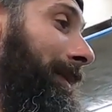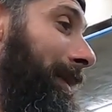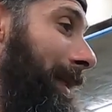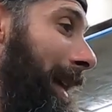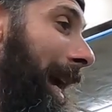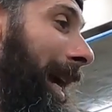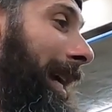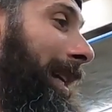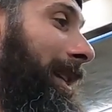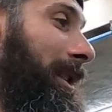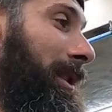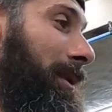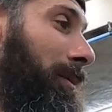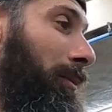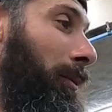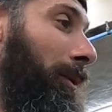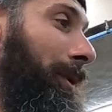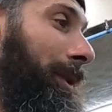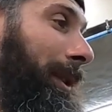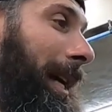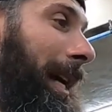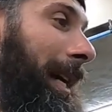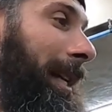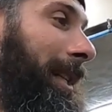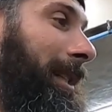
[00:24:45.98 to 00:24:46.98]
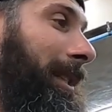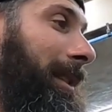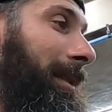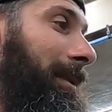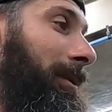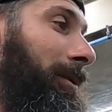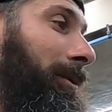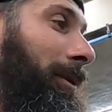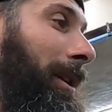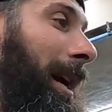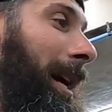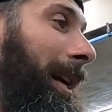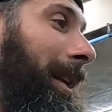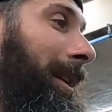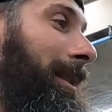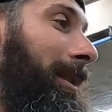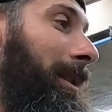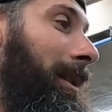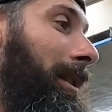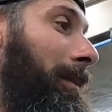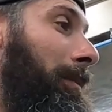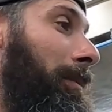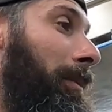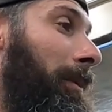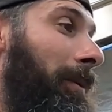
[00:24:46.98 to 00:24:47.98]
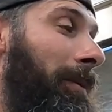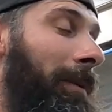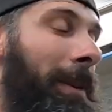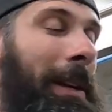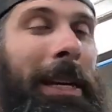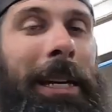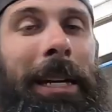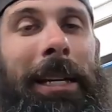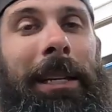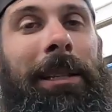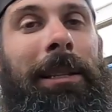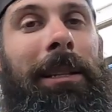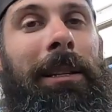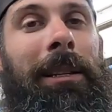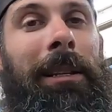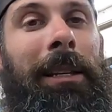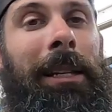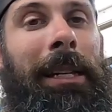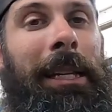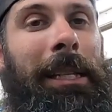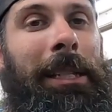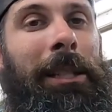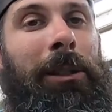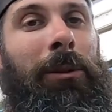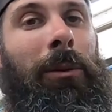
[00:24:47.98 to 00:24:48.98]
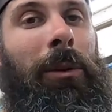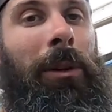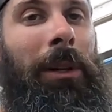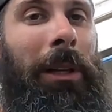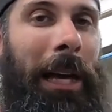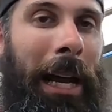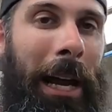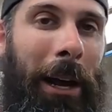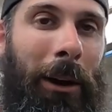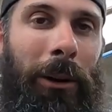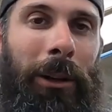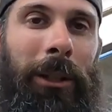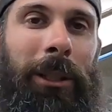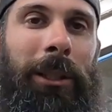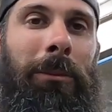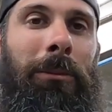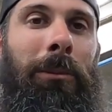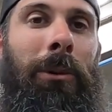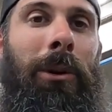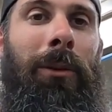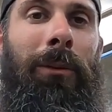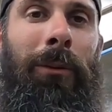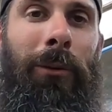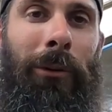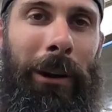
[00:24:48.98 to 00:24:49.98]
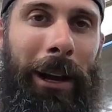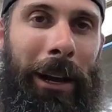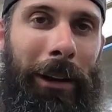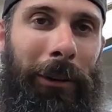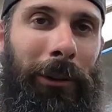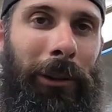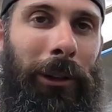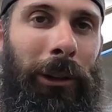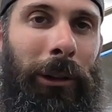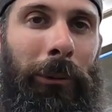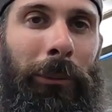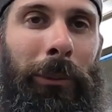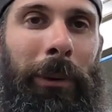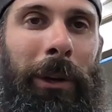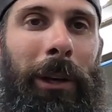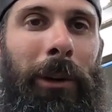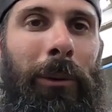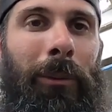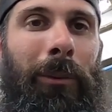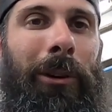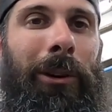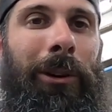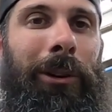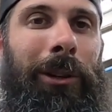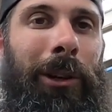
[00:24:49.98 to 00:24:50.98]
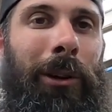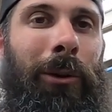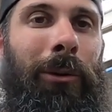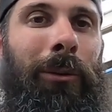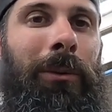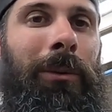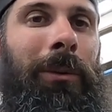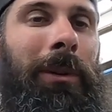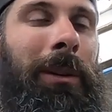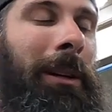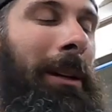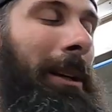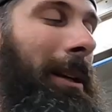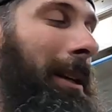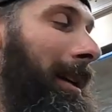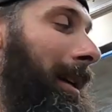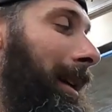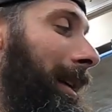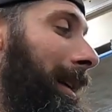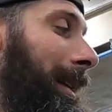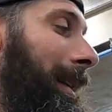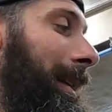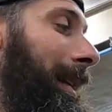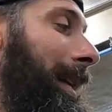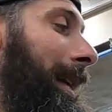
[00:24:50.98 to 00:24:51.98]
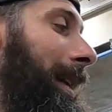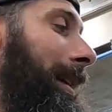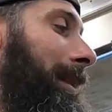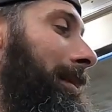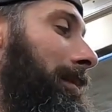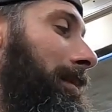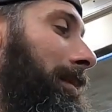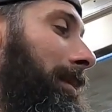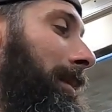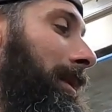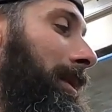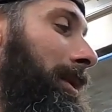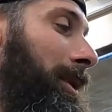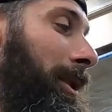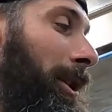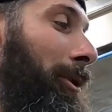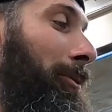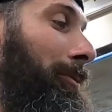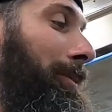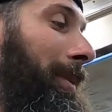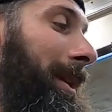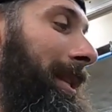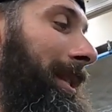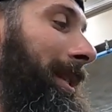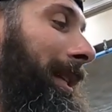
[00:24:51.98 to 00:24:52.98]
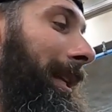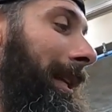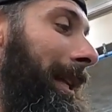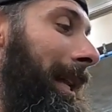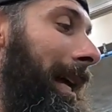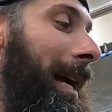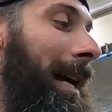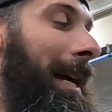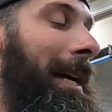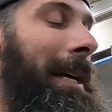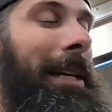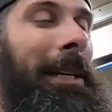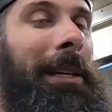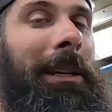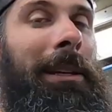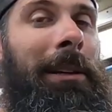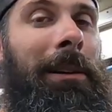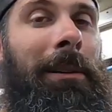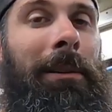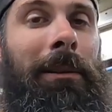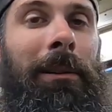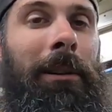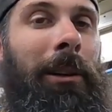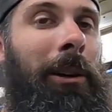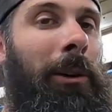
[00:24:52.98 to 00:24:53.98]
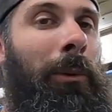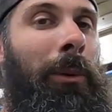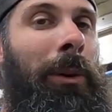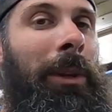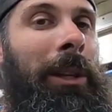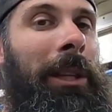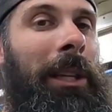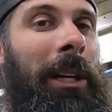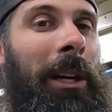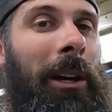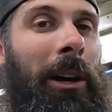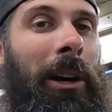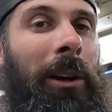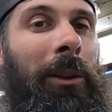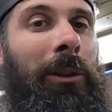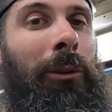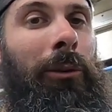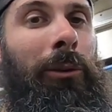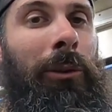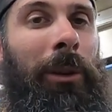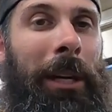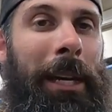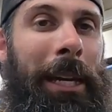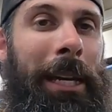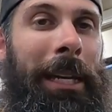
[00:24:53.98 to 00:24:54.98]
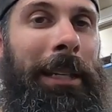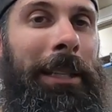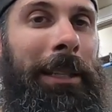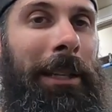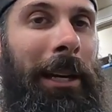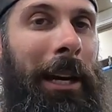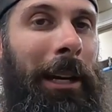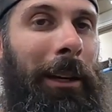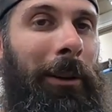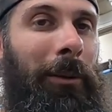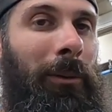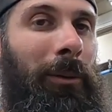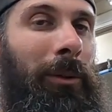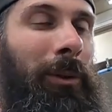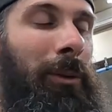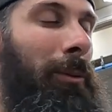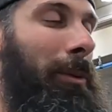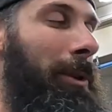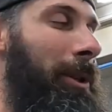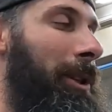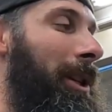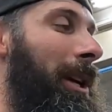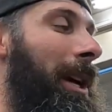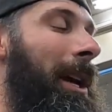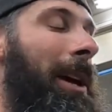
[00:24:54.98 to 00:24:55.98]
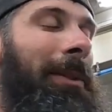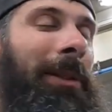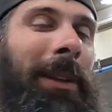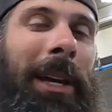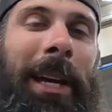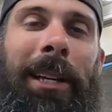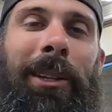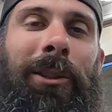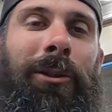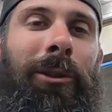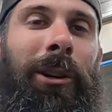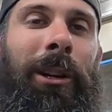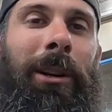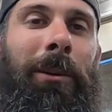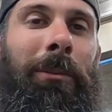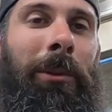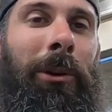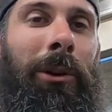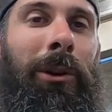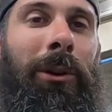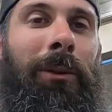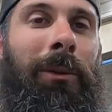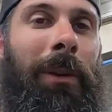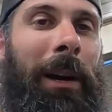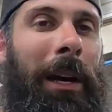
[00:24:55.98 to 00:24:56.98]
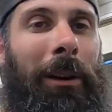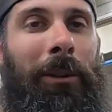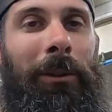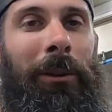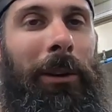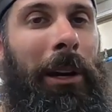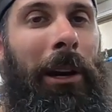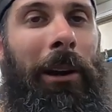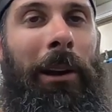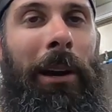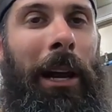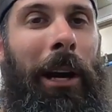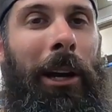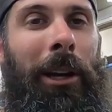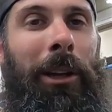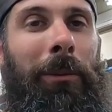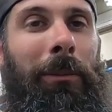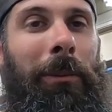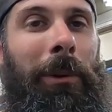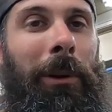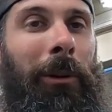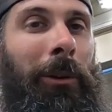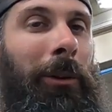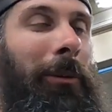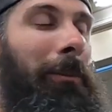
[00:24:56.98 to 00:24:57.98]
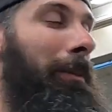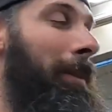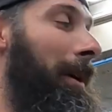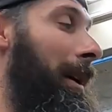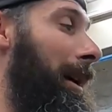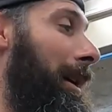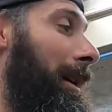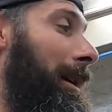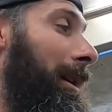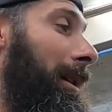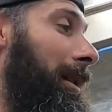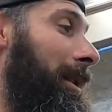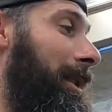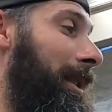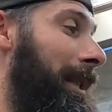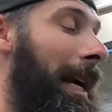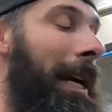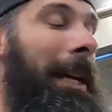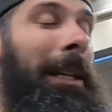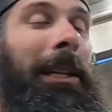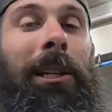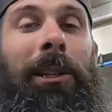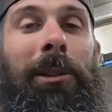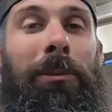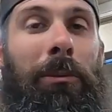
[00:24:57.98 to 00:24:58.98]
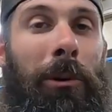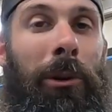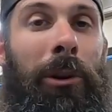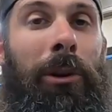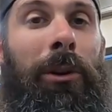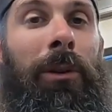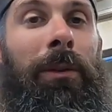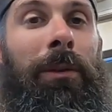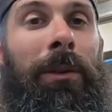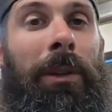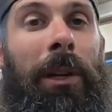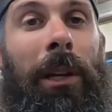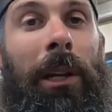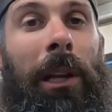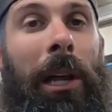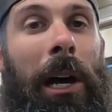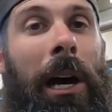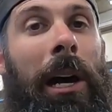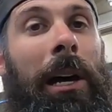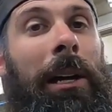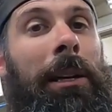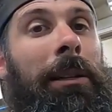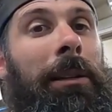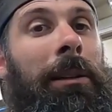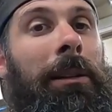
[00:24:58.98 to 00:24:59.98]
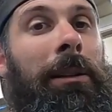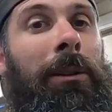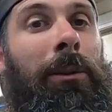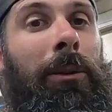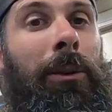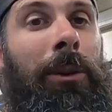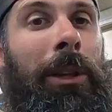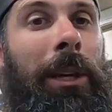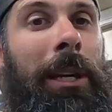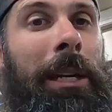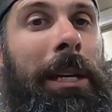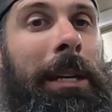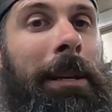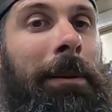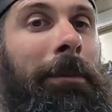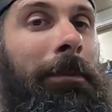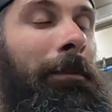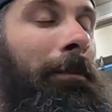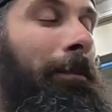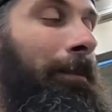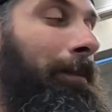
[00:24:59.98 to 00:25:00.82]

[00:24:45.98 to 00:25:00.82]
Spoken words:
that's what that's trying to prevent, is to allow it to move around a little bit where it don't get so misaligned when through the heat cycles. Which things are going to move, I don't care how you build them. Stainless moves a lot with heat.